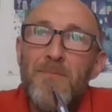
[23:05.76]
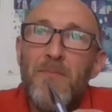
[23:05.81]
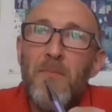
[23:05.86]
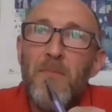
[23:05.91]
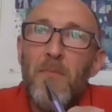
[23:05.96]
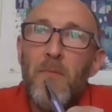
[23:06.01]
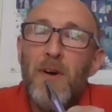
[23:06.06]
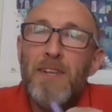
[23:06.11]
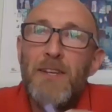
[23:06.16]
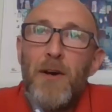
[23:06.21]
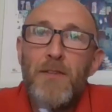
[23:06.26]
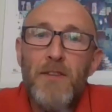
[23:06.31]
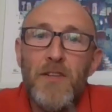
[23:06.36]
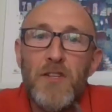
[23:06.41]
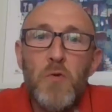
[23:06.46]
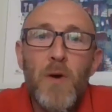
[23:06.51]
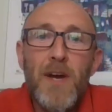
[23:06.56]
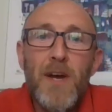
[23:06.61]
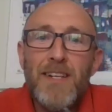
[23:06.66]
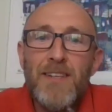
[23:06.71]
when you had the
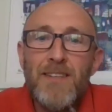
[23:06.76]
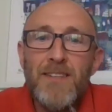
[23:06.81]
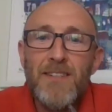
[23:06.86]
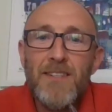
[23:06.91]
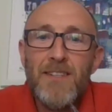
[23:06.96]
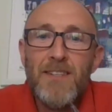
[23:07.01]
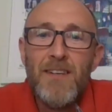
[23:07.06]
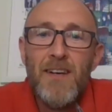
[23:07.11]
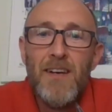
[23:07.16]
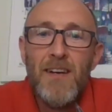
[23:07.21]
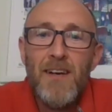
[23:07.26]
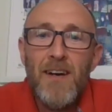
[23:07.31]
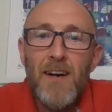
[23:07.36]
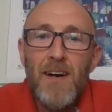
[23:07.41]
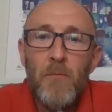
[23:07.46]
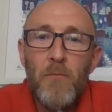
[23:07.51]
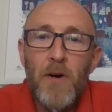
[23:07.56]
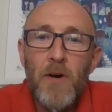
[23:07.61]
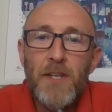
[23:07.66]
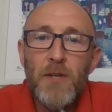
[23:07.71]
twins
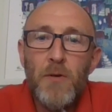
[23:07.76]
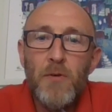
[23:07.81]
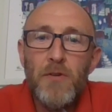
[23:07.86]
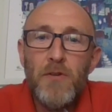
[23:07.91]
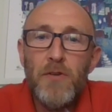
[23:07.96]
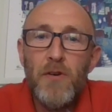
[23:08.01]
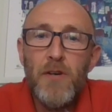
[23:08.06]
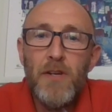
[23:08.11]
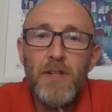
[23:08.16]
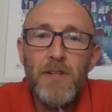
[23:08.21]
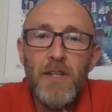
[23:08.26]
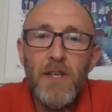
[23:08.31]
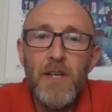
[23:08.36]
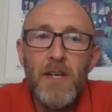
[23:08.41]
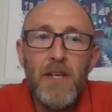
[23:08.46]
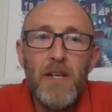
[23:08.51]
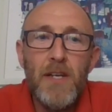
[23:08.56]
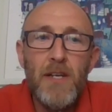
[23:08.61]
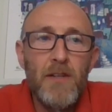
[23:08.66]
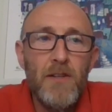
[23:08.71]
and when you were doing
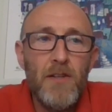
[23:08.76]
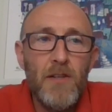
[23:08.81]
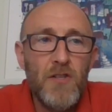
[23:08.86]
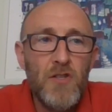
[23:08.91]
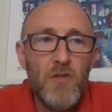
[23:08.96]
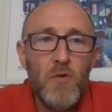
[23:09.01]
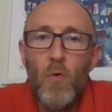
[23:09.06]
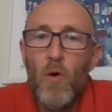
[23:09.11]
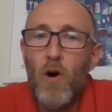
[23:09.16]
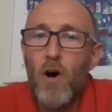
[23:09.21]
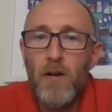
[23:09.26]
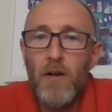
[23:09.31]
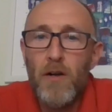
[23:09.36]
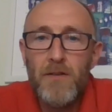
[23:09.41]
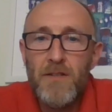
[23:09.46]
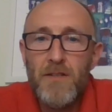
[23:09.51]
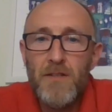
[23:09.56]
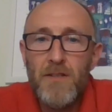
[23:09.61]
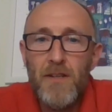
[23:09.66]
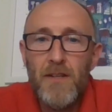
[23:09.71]
the
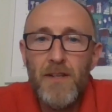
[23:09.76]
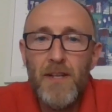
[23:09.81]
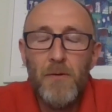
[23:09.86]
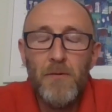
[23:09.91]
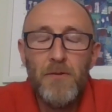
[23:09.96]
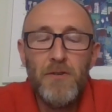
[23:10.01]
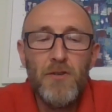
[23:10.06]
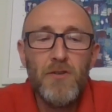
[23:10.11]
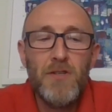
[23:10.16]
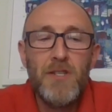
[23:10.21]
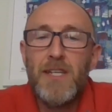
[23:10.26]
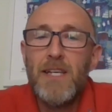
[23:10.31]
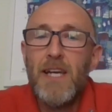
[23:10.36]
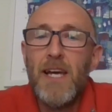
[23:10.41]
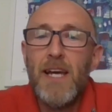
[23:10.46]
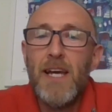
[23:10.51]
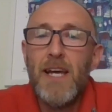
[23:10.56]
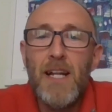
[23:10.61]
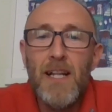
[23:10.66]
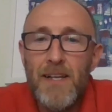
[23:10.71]
squats, they were just
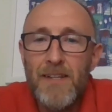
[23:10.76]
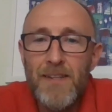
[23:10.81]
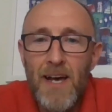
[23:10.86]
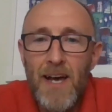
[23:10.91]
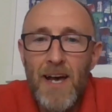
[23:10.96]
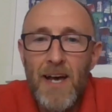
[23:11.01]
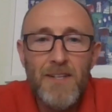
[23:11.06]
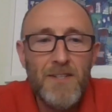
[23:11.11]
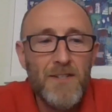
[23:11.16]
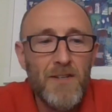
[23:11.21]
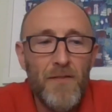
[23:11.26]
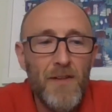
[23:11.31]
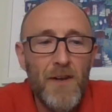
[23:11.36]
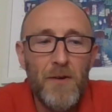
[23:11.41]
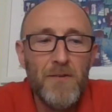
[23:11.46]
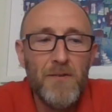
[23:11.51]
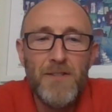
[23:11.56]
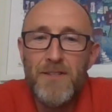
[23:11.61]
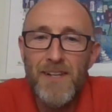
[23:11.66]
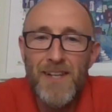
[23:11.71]
giggling their heads off.
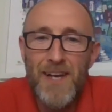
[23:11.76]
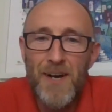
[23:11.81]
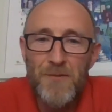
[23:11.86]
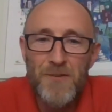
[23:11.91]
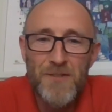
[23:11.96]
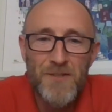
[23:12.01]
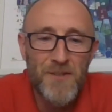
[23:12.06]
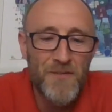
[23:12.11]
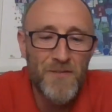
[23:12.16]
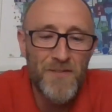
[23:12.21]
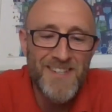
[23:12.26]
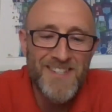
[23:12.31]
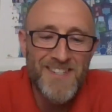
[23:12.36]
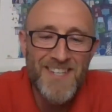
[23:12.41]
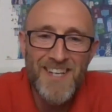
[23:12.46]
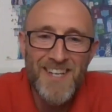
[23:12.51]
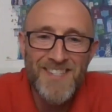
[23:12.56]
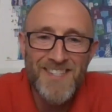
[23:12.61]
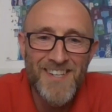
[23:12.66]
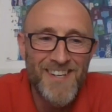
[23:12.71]
That was just
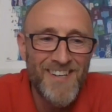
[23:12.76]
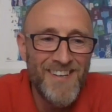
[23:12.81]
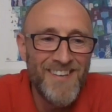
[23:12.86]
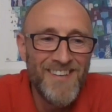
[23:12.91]
fantastic.